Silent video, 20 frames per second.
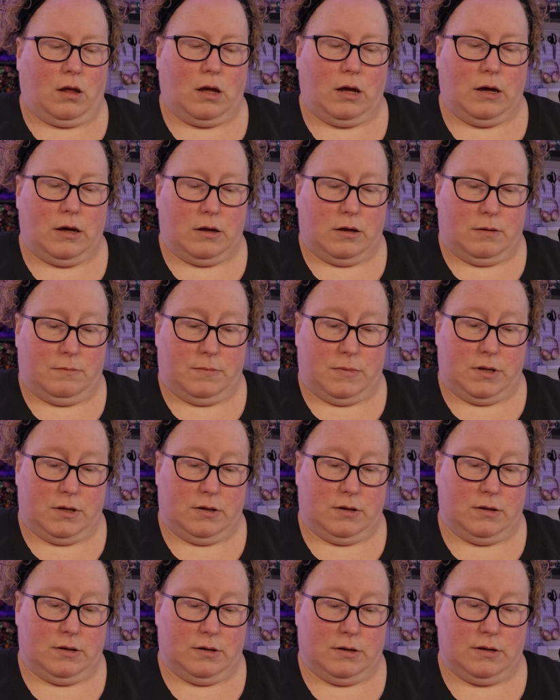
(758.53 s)

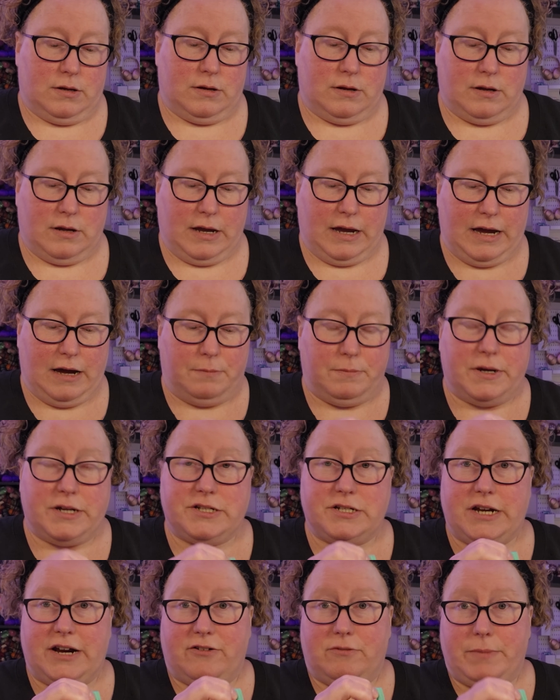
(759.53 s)
how
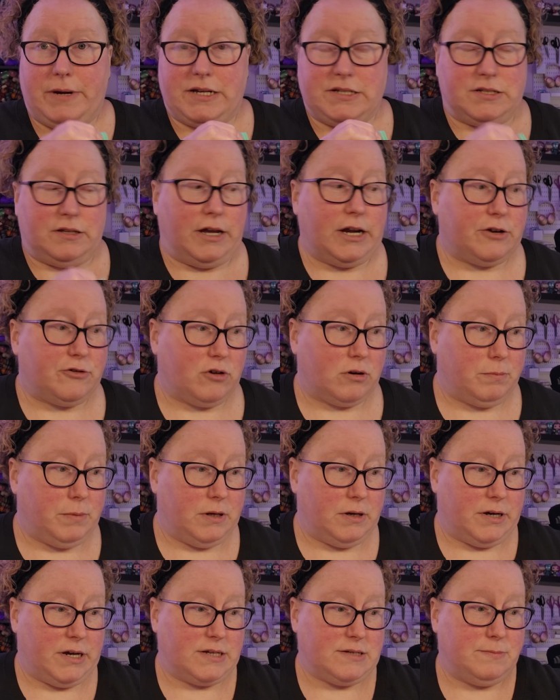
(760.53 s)
much everybody's electric
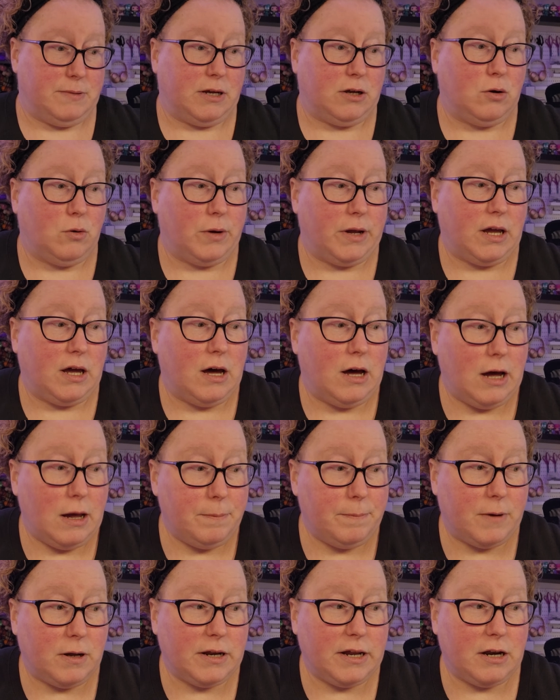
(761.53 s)
bill has been going
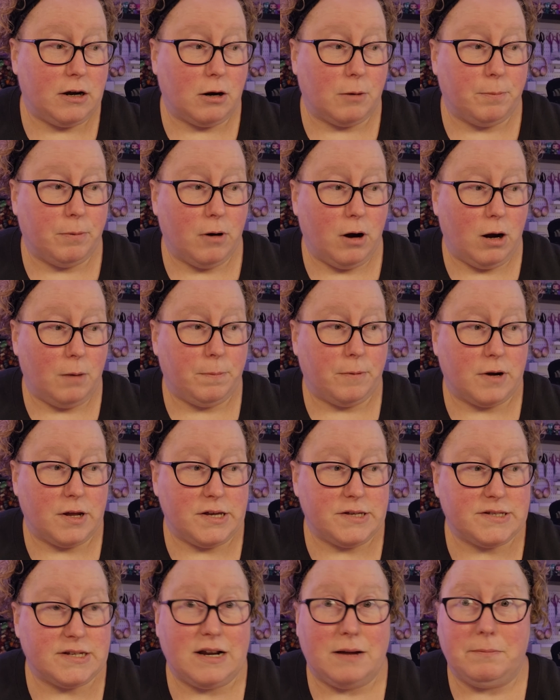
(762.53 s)
up in our
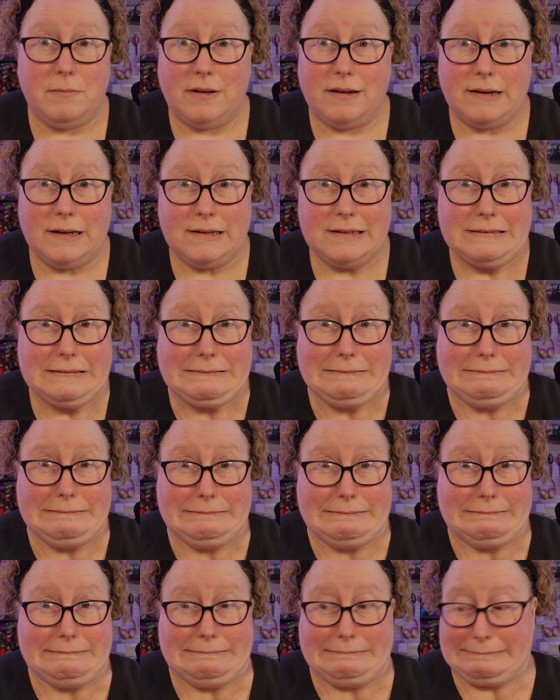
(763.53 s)
properties, and I'm like,
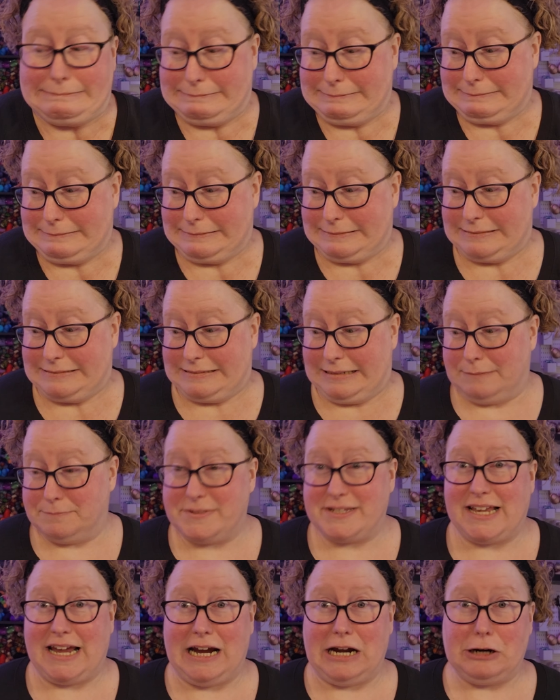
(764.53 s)
ooh, I'm
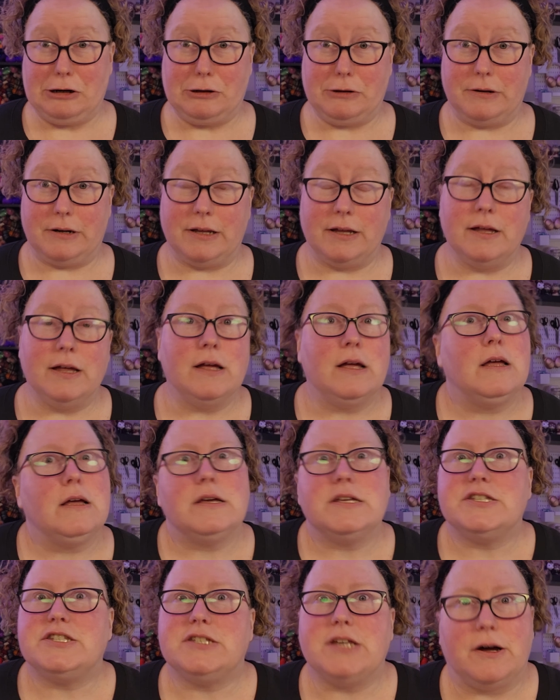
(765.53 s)
scared.
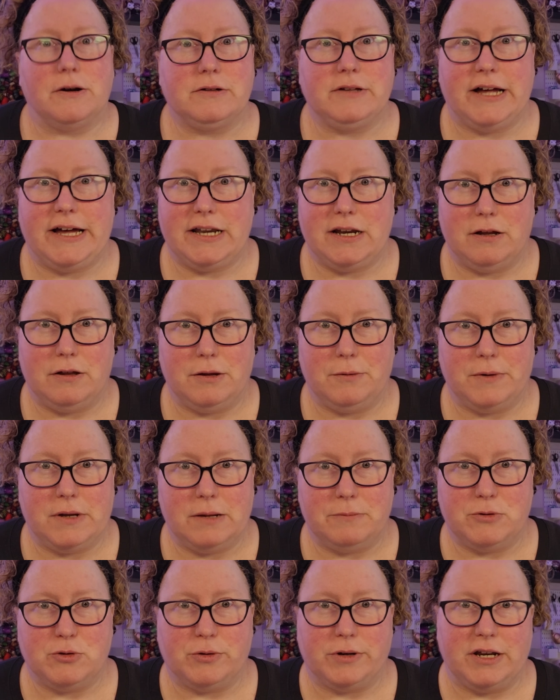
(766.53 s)
So glad it only went
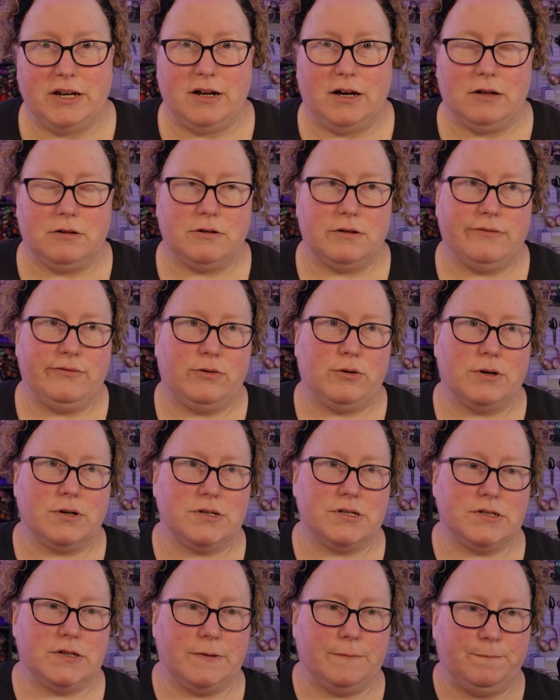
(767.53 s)
up $20 for
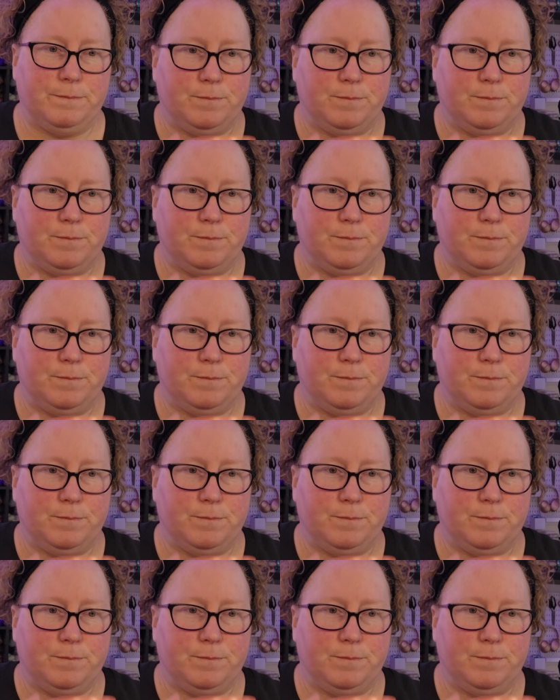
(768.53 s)
us.